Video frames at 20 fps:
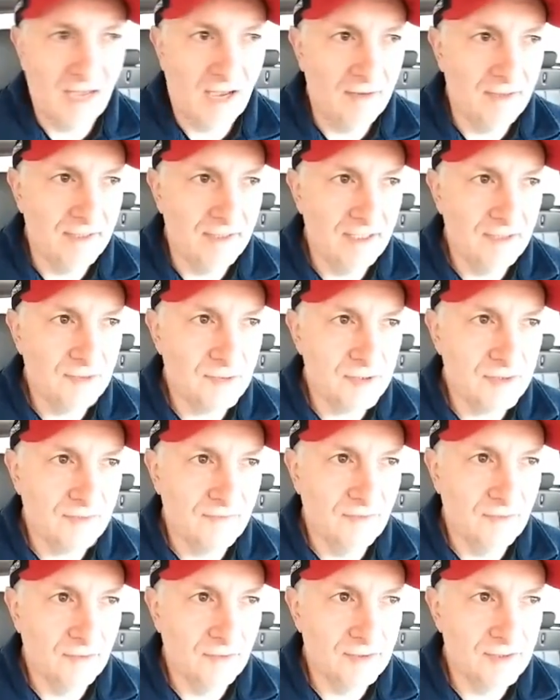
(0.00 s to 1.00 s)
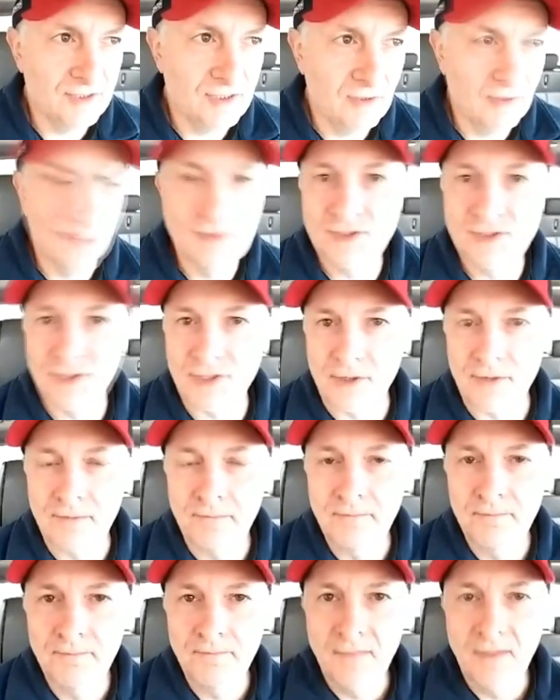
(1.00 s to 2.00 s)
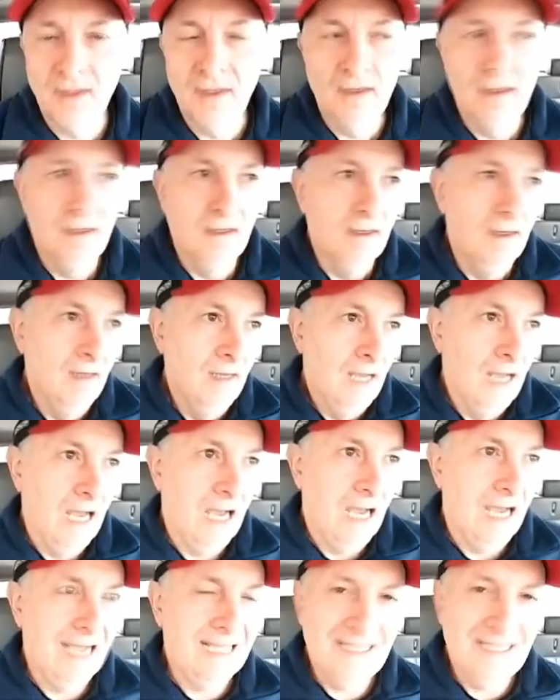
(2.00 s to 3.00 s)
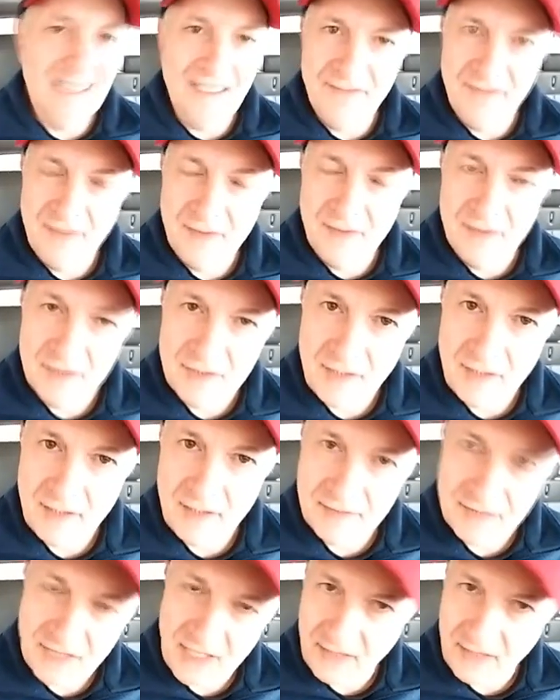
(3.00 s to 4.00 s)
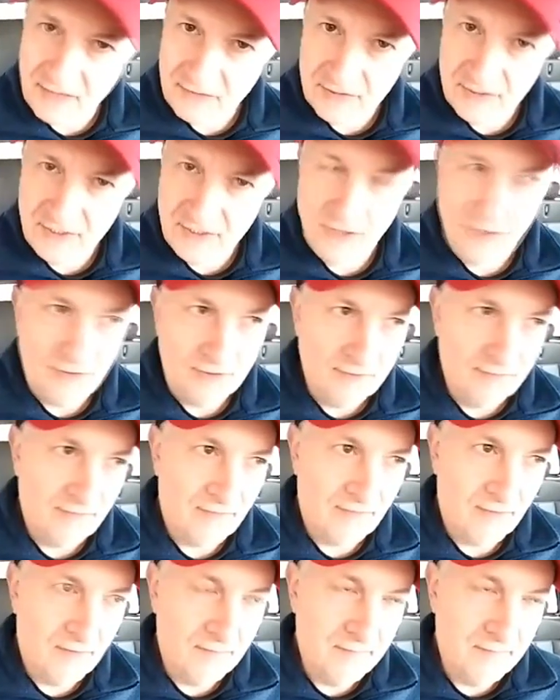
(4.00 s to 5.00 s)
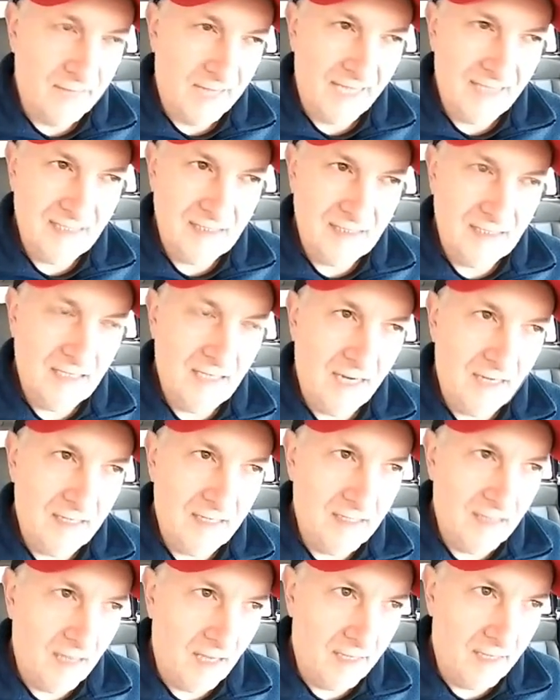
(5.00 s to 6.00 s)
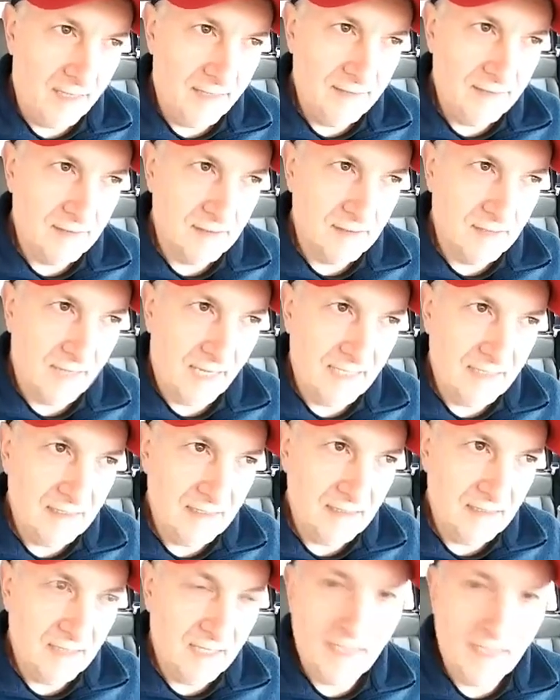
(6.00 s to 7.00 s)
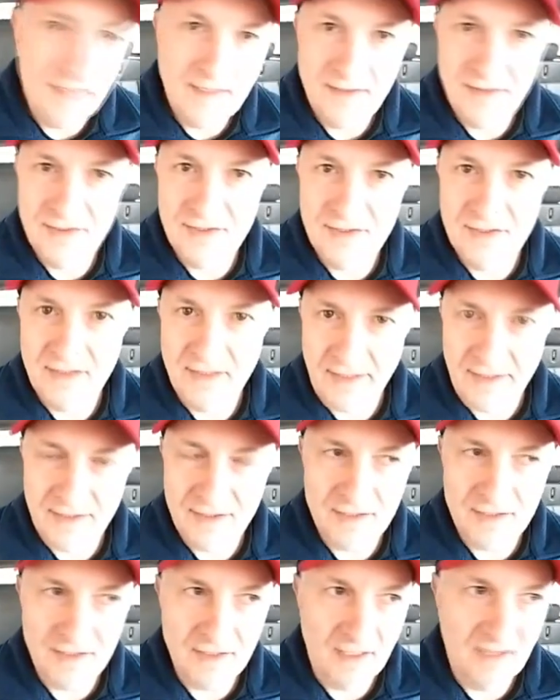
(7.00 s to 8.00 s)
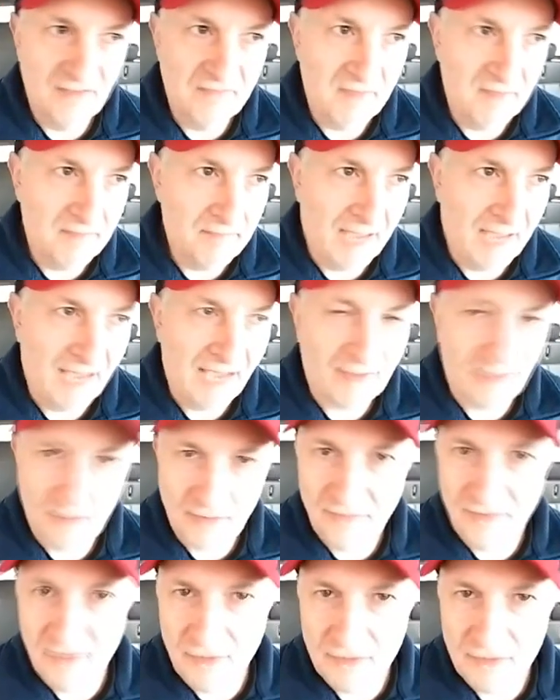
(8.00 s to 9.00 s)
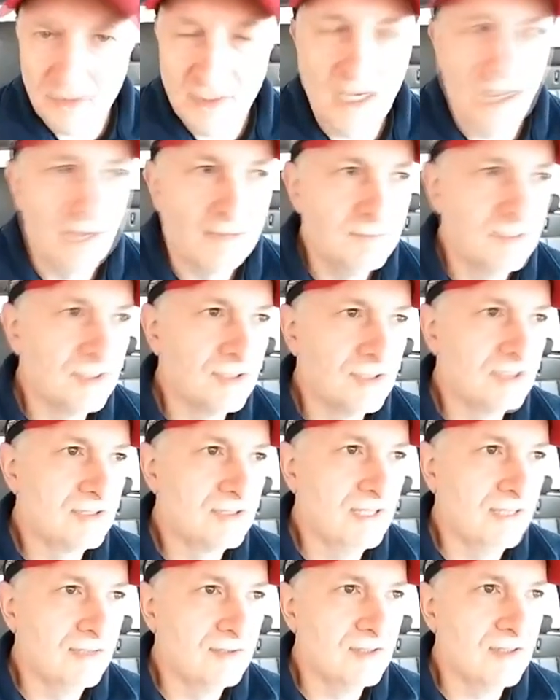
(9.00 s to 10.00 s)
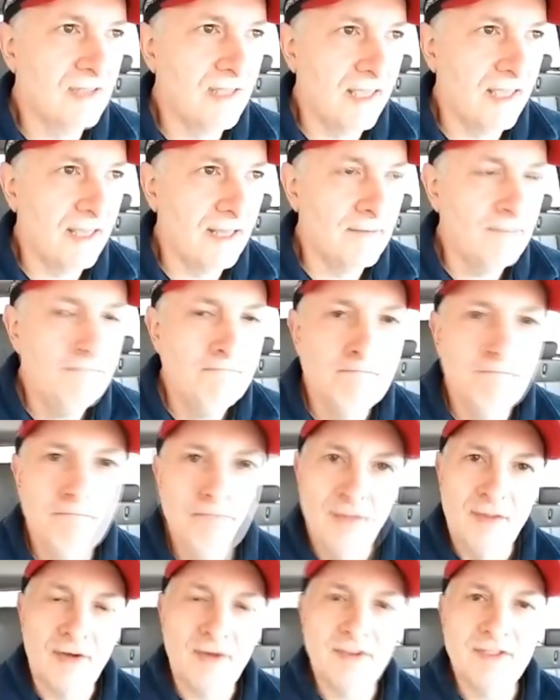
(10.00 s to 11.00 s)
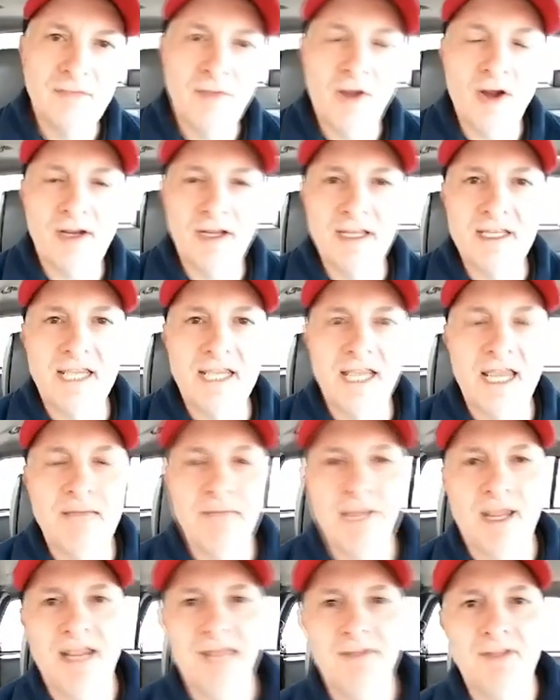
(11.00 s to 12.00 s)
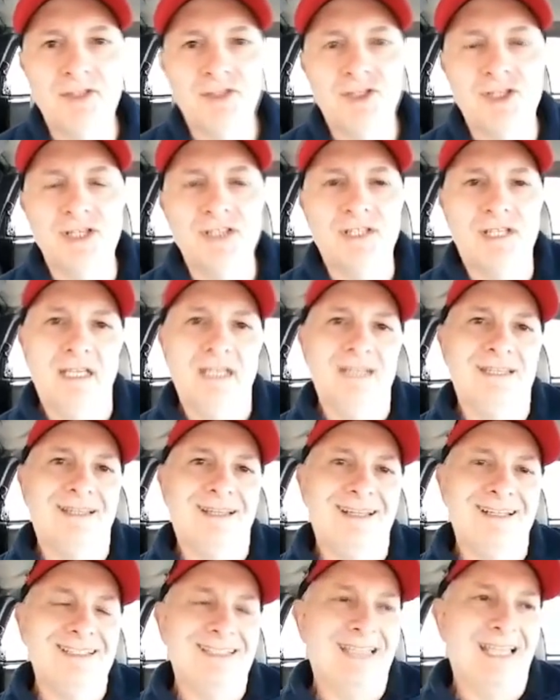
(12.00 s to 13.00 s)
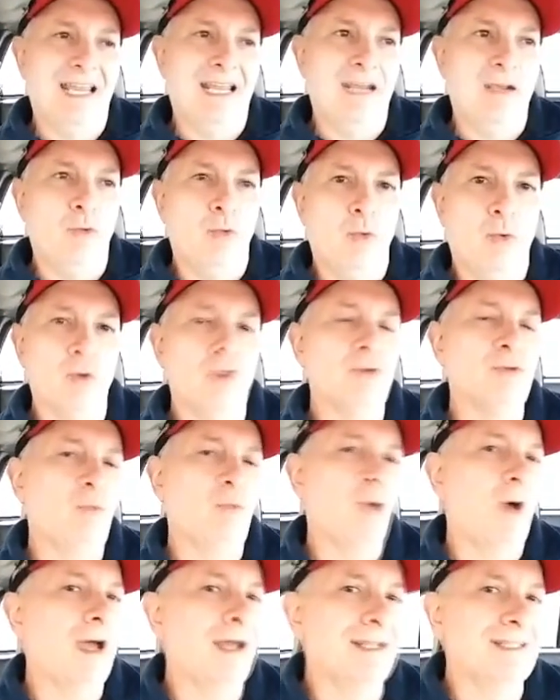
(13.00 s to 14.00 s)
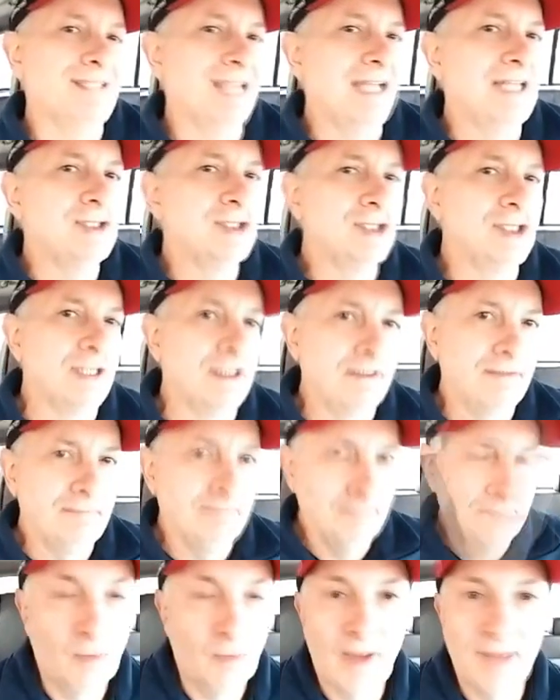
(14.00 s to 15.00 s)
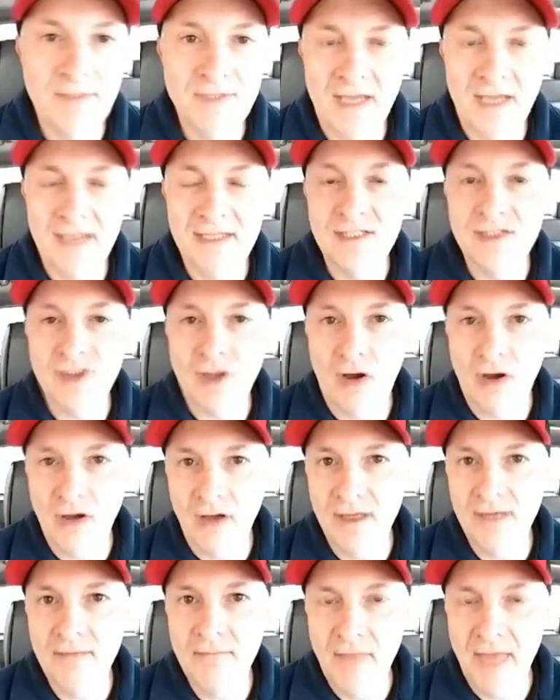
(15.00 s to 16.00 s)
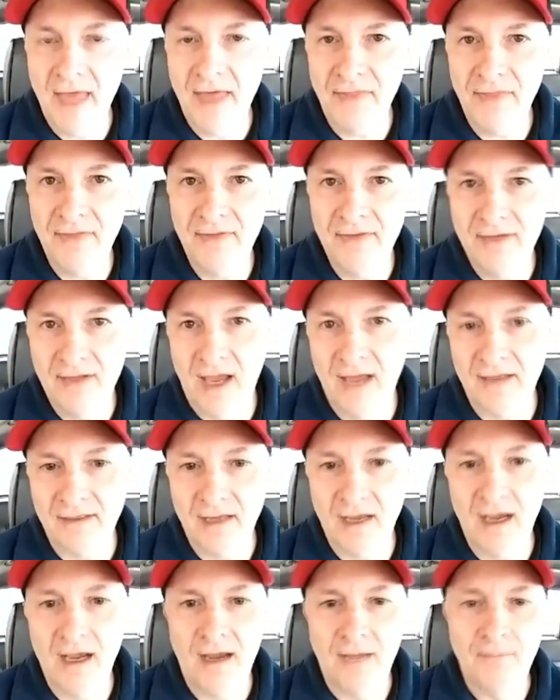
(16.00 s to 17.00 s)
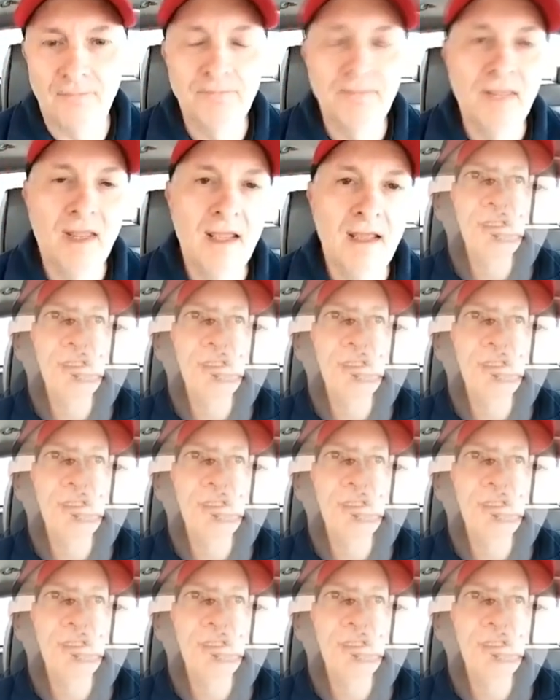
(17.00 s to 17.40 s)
Now, in the interest of full disclosure, I lived in the state of South Dakota from 1989 to 1996 and have been back there a few times since then. There is a marketing campaign that just hit that is getting worldwide attention. The website is onmeth.com.